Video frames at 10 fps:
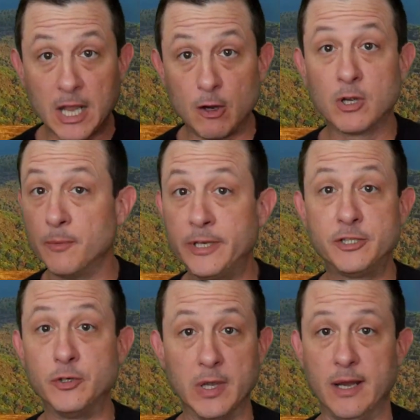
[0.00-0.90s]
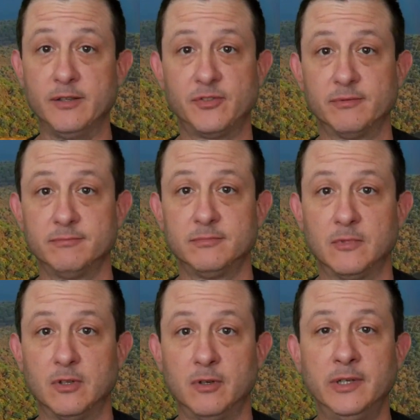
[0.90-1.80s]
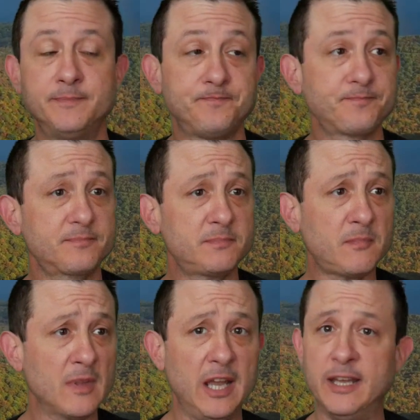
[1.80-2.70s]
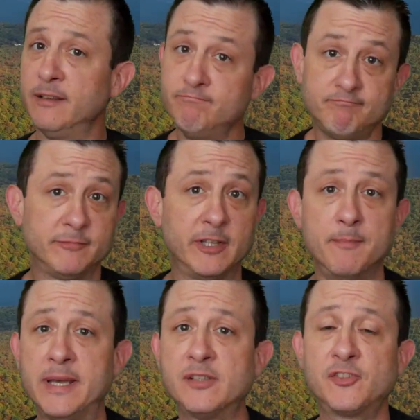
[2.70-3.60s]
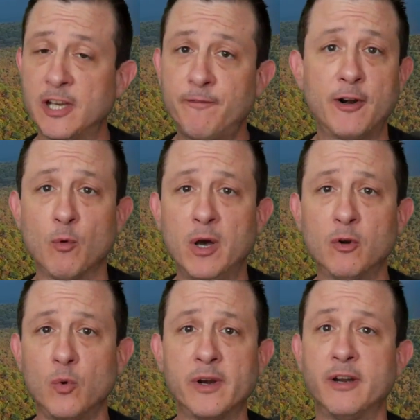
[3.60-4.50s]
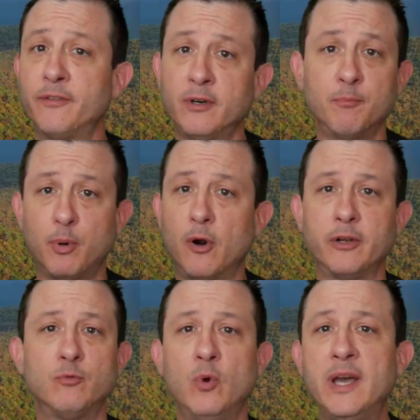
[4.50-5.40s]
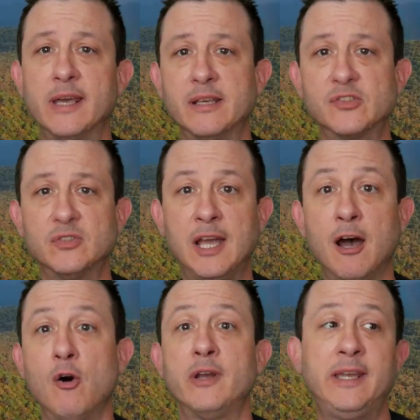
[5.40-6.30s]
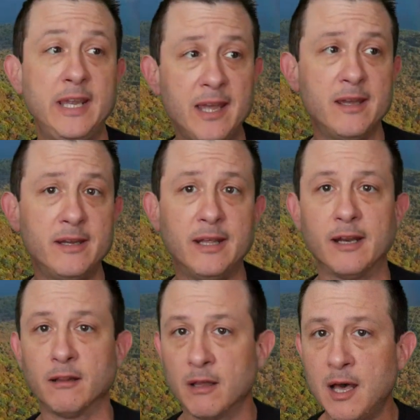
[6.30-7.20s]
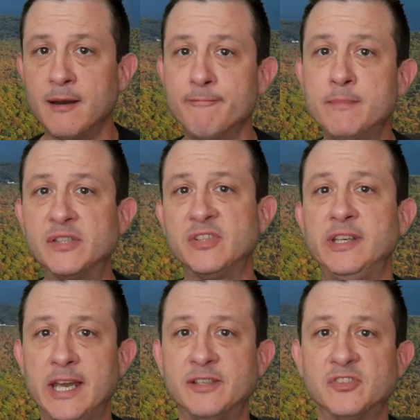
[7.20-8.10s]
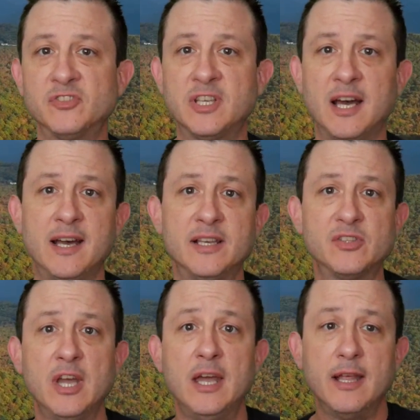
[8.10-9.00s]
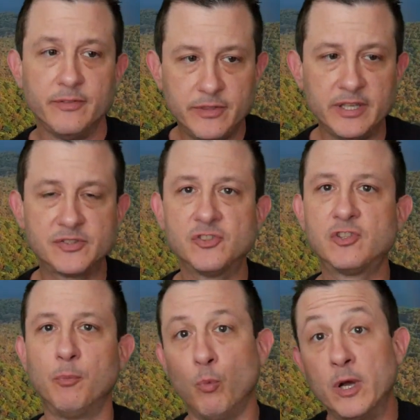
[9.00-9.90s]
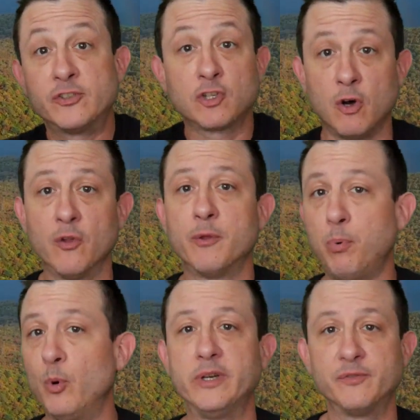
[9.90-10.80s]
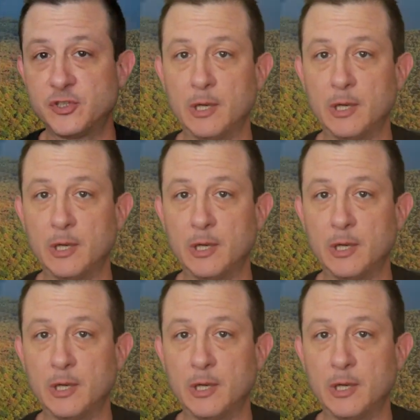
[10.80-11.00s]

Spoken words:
I'll come get you guys. All right. And the men said farewell to one another and parted ways. Now, again, in a lot of missing cases, guys, this is the what's called the point of